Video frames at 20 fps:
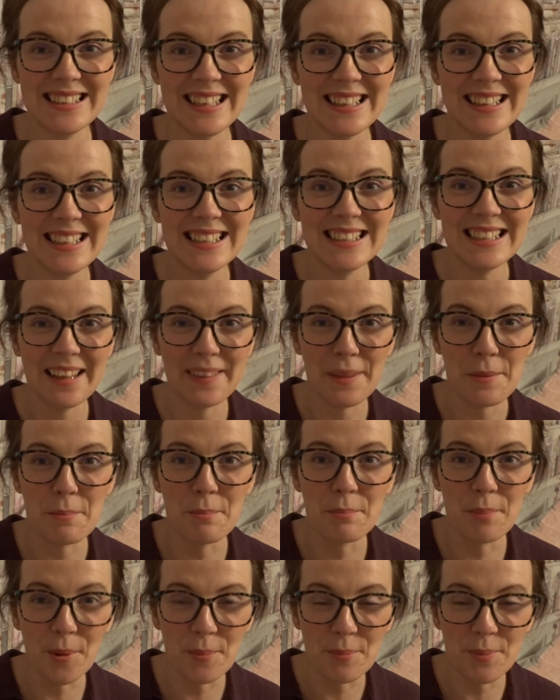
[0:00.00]
and these are the
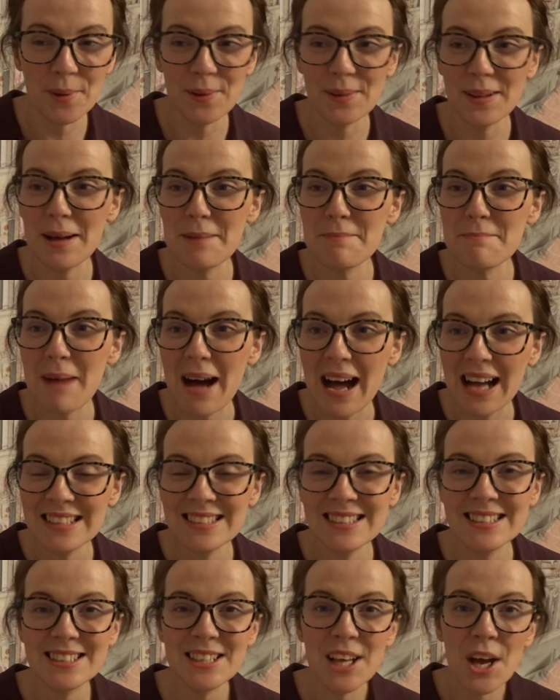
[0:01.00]
bubble
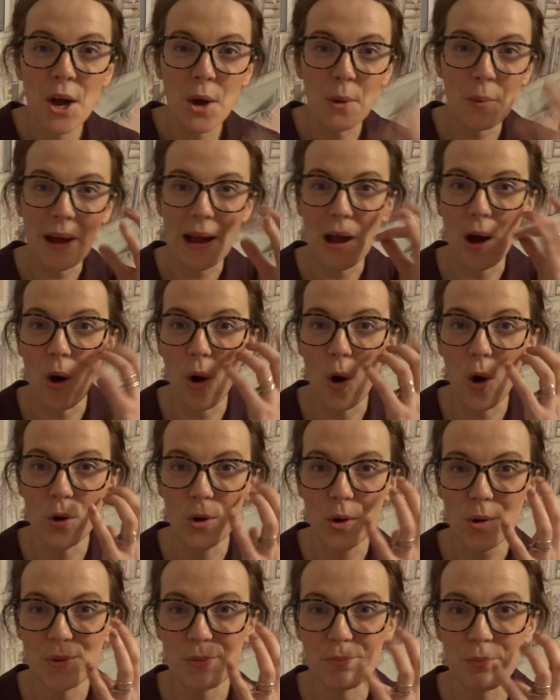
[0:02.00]
masks where it all
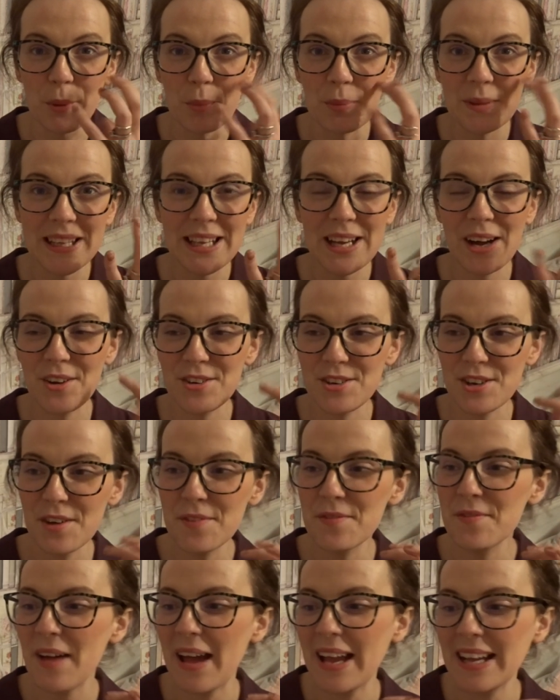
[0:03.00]
goes bubbly on your
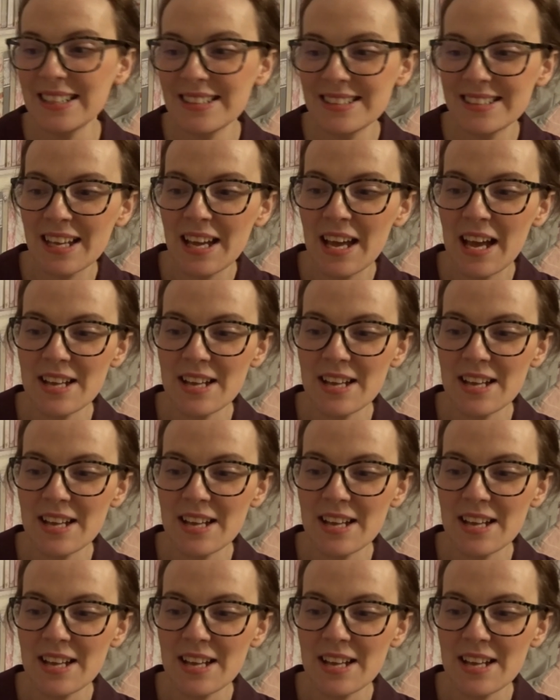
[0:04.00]
face.